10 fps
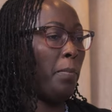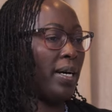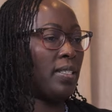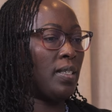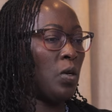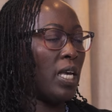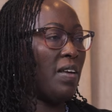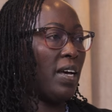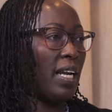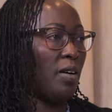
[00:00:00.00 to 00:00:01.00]
But
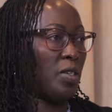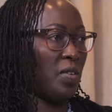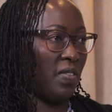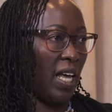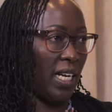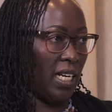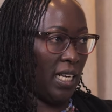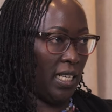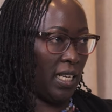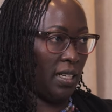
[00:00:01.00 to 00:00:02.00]
even out of that
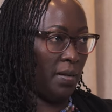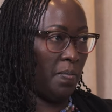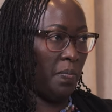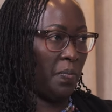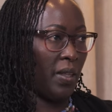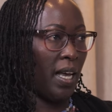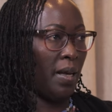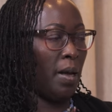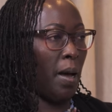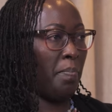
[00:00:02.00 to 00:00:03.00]
little,
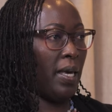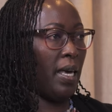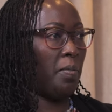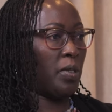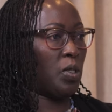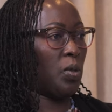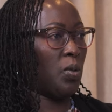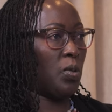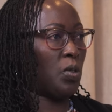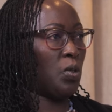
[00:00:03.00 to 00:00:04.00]
being able
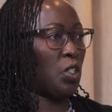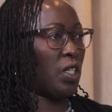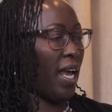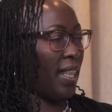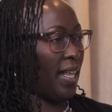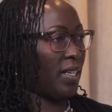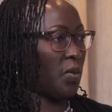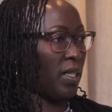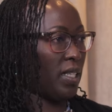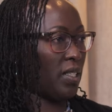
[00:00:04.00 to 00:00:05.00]
to share that
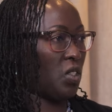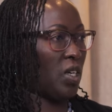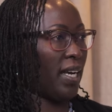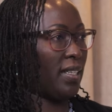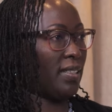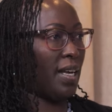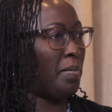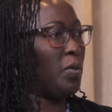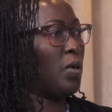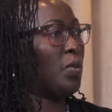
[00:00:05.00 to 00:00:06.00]
with this child, I mean, we